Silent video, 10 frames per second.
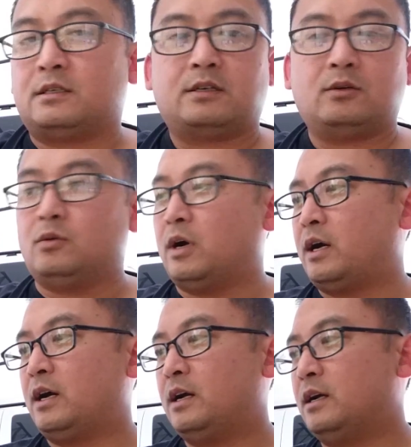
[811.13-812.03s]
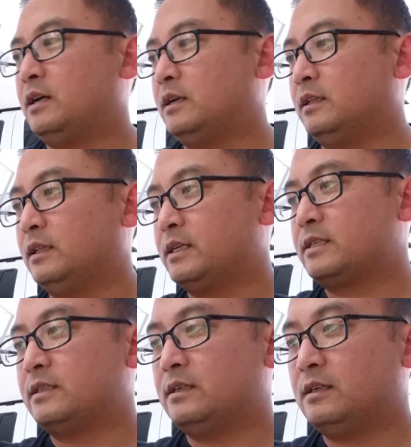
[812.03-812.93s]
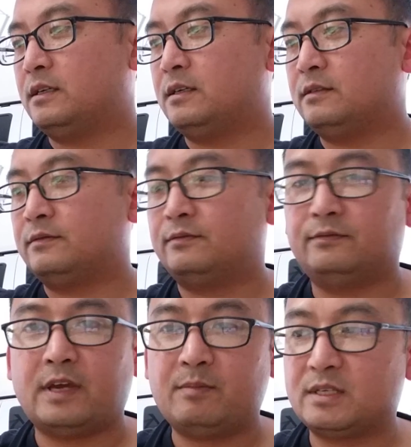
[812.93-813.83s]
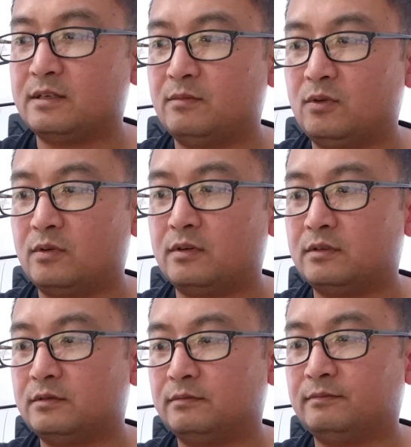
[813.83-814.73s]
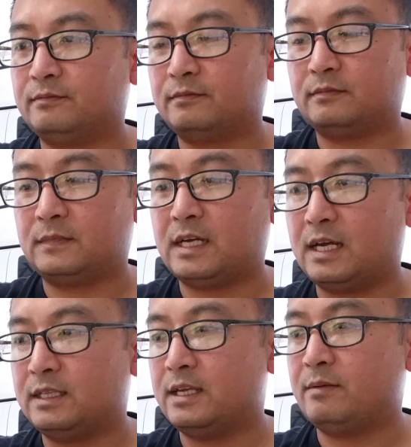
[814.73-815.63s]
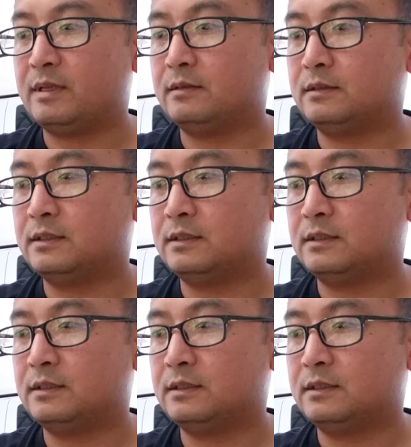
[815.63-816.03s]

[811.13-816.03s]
So let's vape it some more. God damn it.